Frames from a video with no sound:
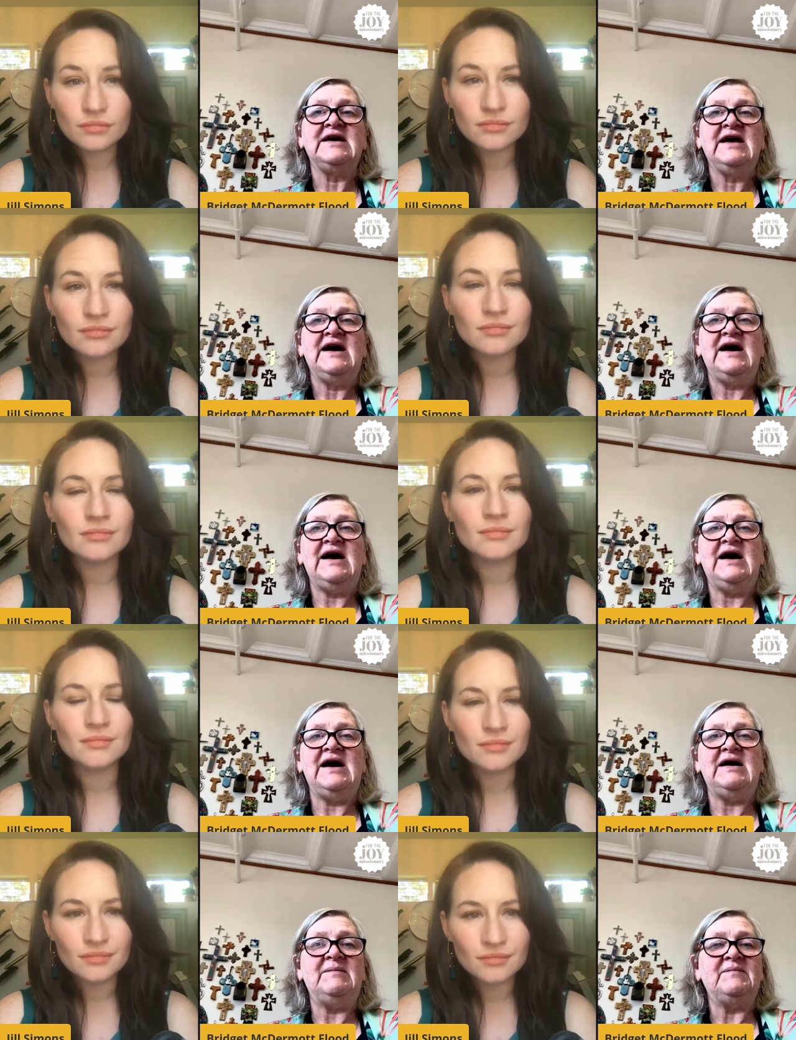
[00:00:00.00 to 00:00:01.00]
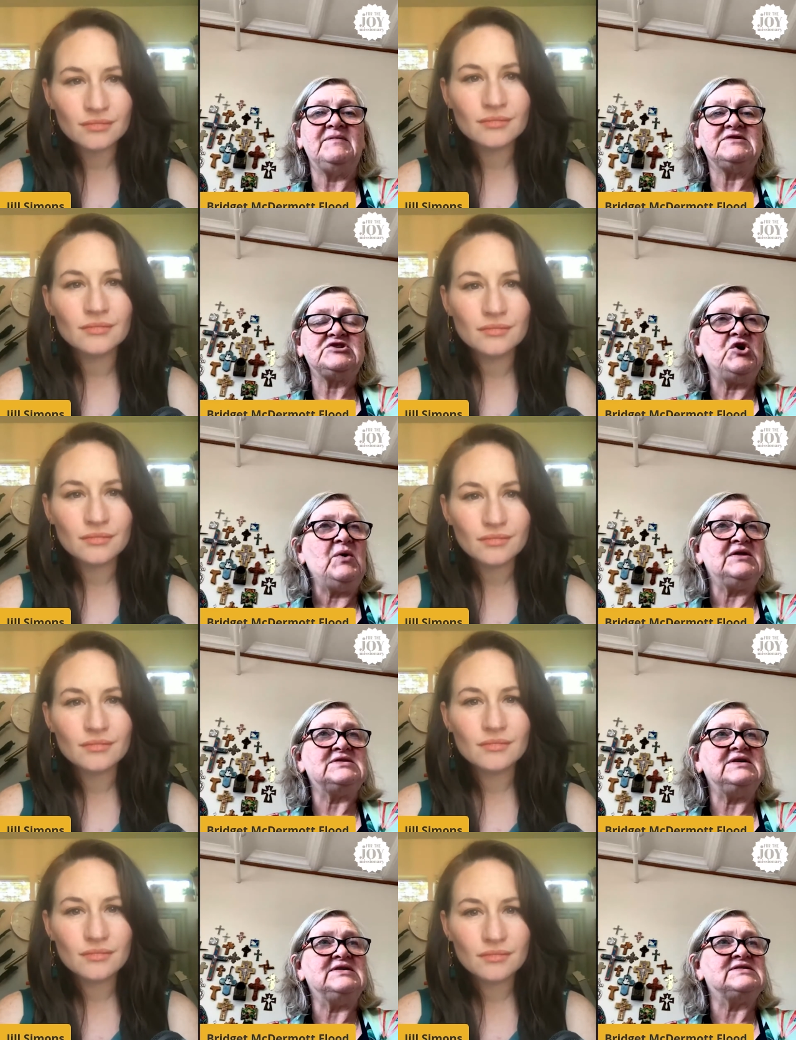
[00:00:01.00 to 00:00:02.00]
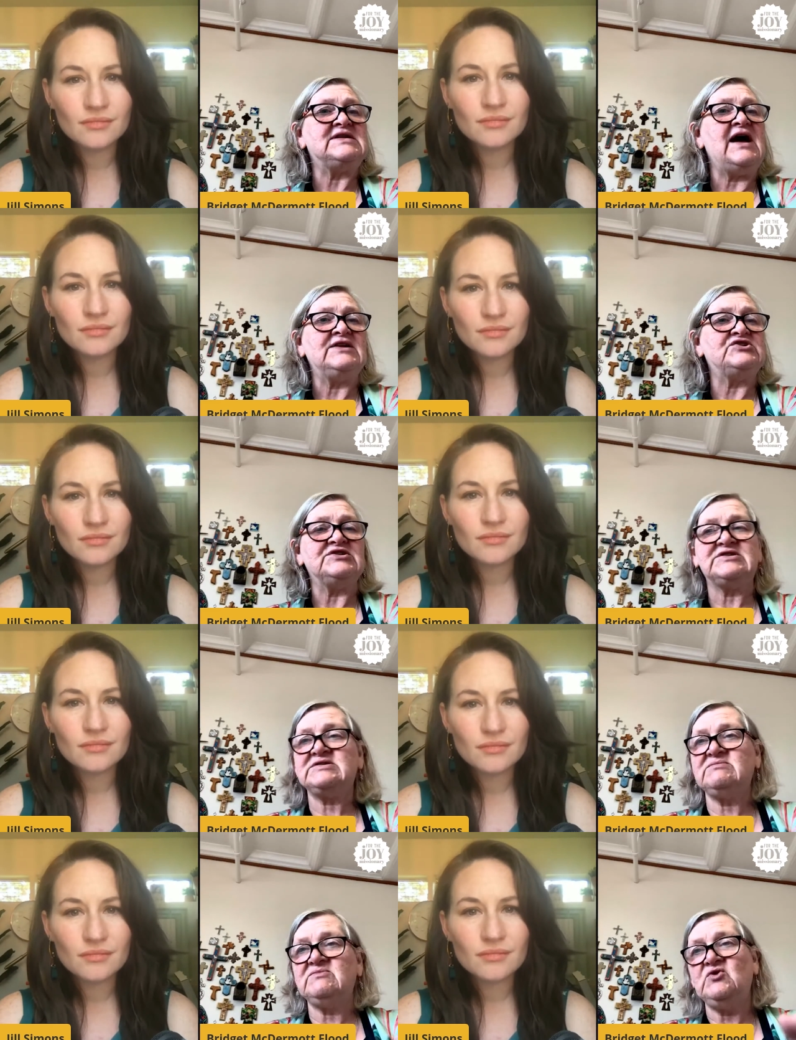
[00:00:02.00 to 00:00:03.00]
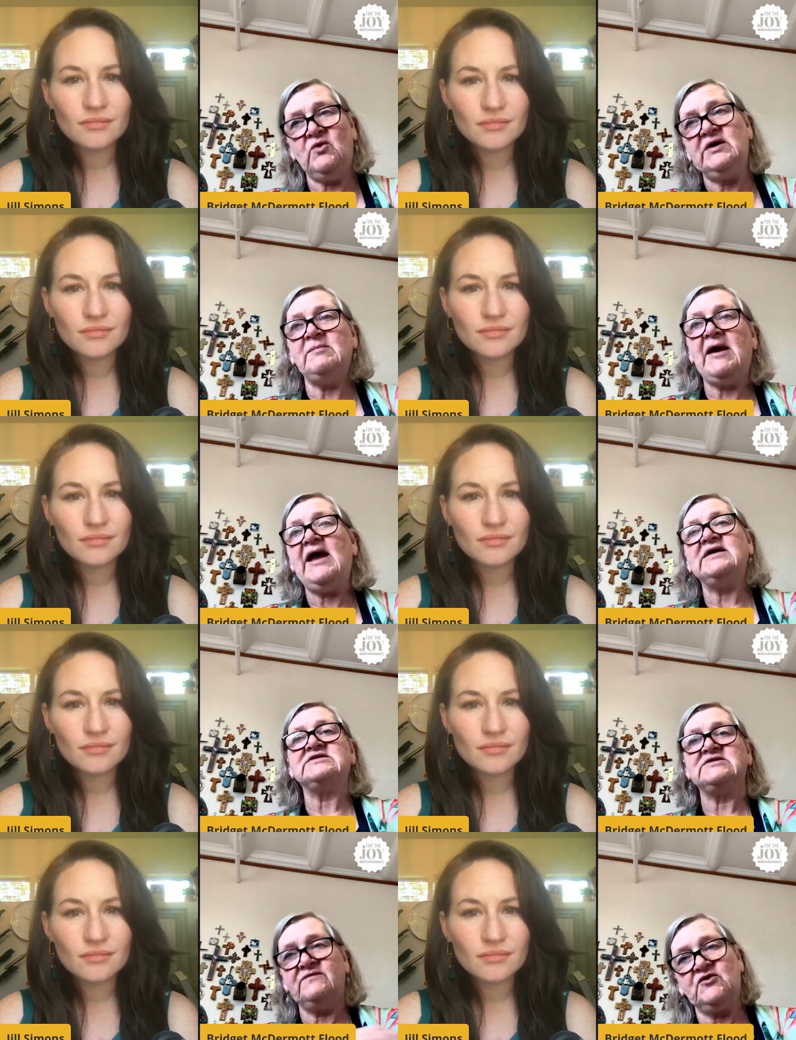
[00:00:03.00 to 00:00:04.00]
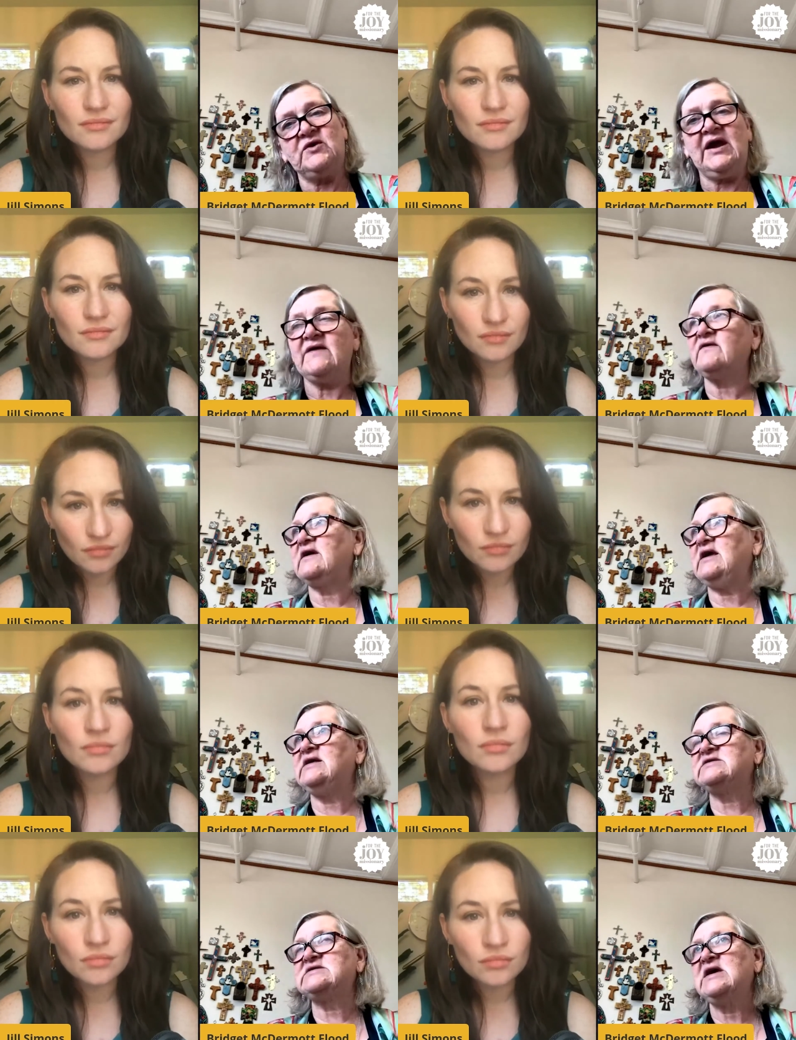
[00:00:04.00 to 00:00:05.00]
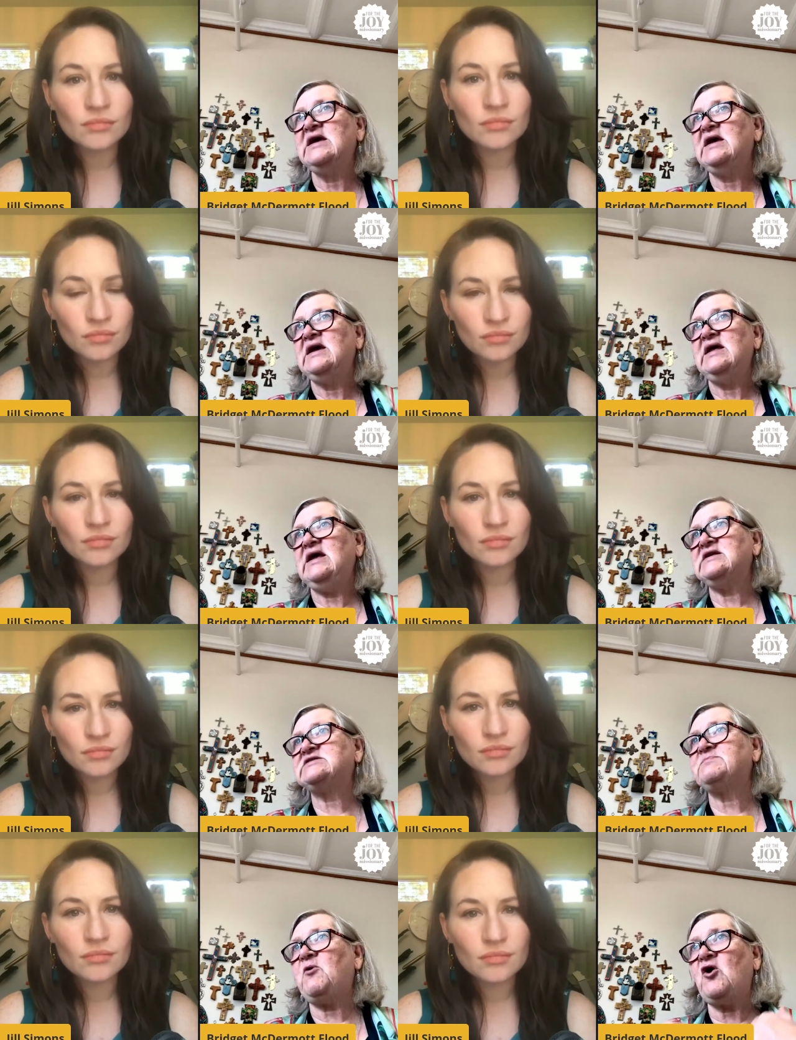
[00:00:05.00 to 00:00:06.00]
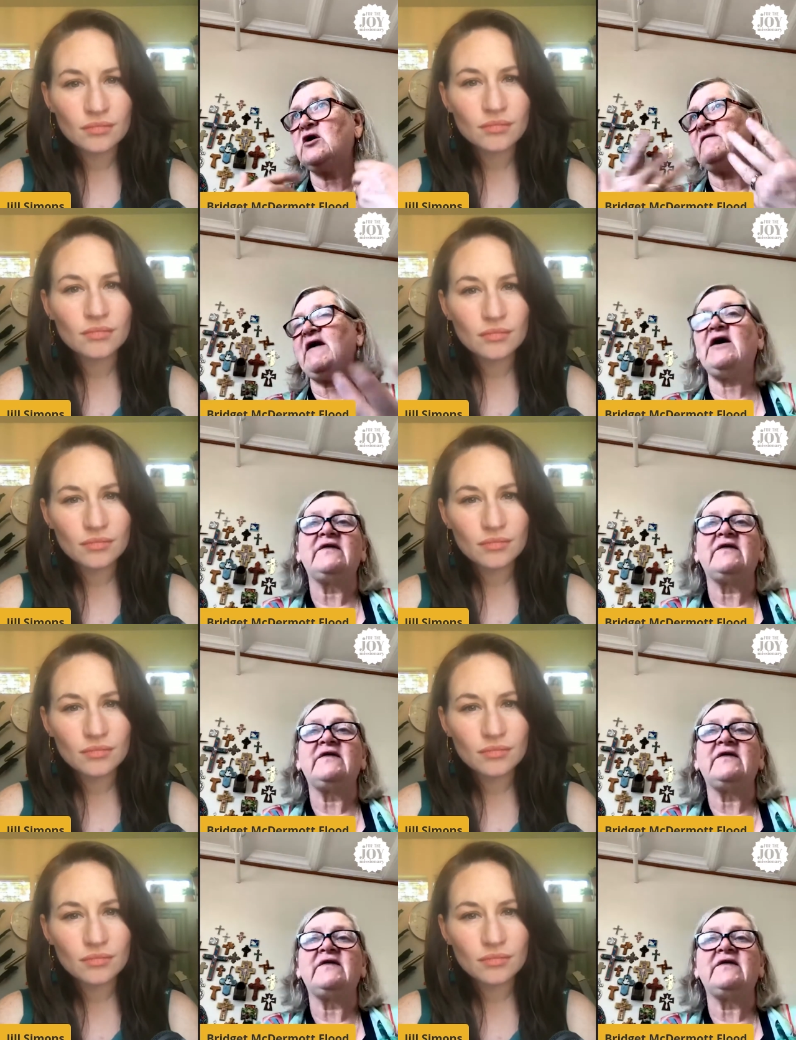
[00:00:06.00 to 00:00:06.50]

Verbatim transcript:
Speaker 1: Hmm. Um, so it's it's not just going to mass if you're Catholic. It's mm-hmm. it's part of how